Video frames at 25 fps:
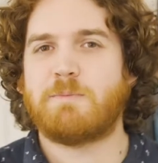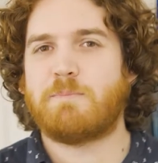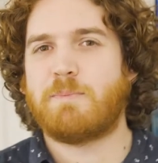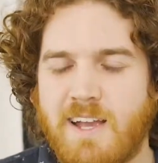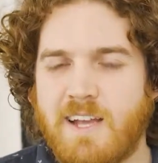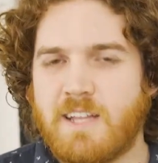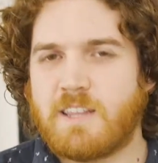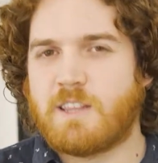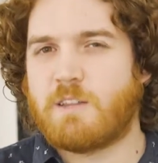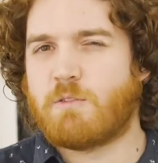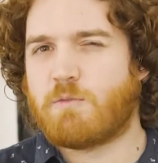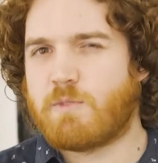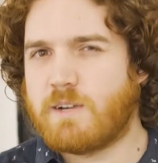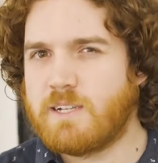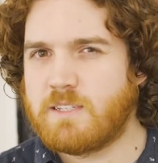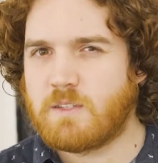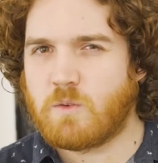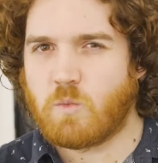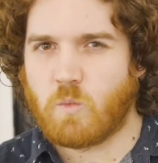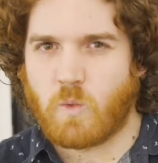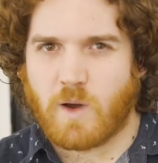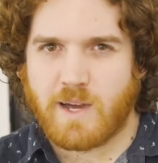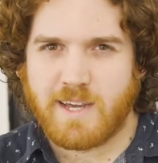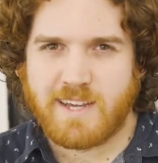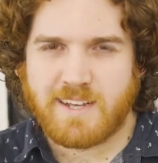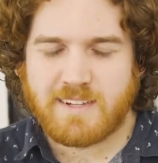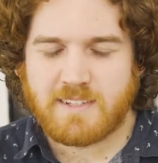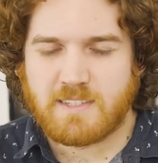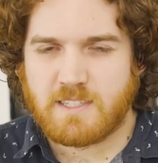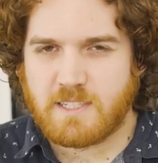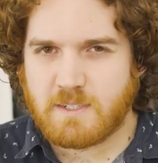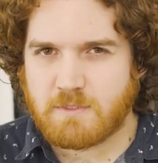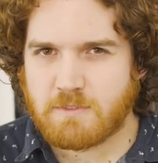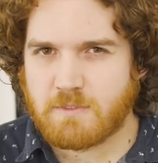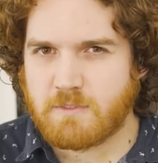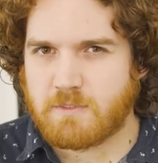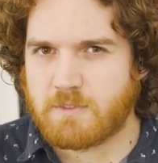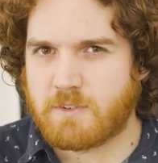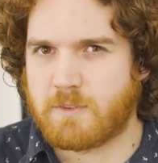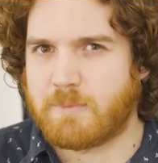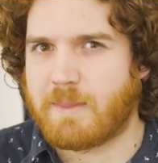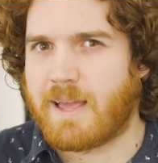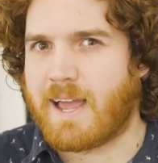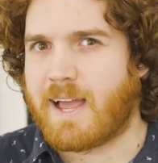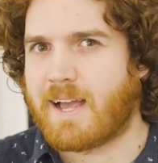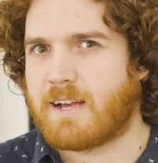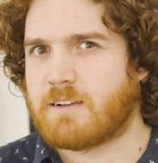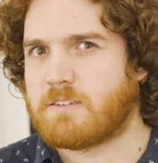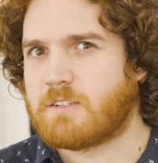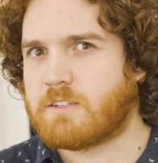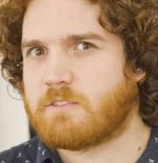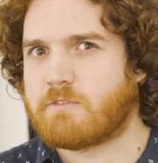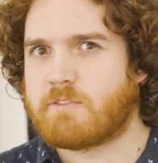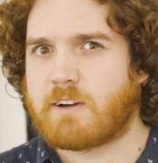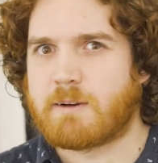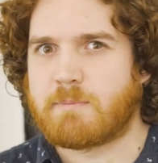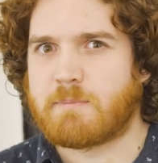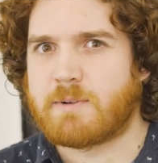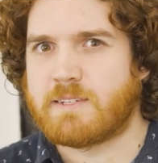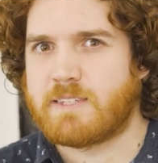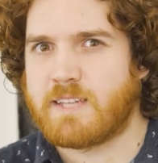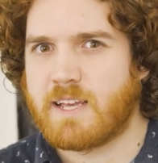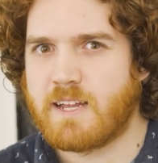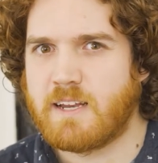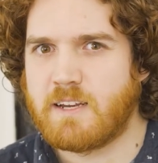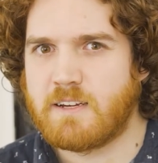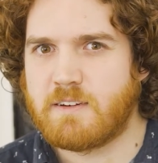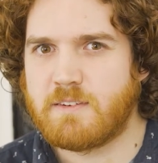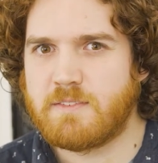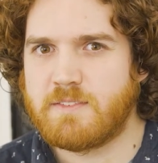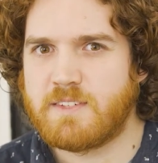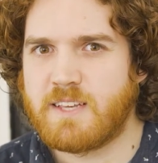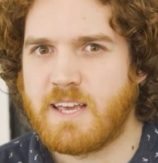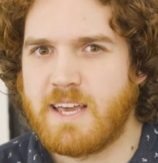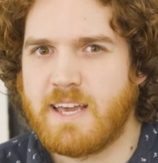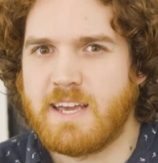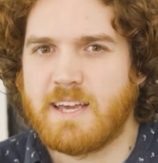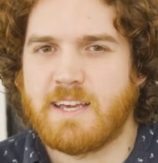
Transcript: but the reason why it's different from the House of Representatives